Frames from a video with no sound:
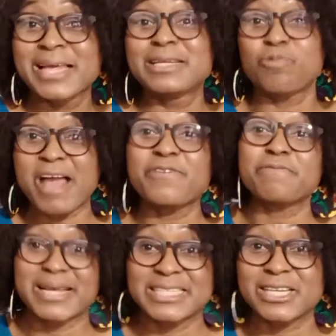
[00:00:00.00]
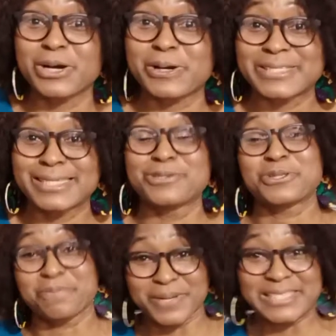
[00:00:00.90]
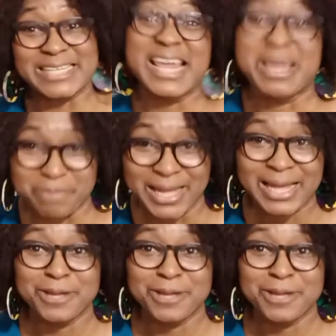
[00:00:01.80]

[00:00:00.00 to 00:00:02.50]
the wife of my senior cousin used to beat him.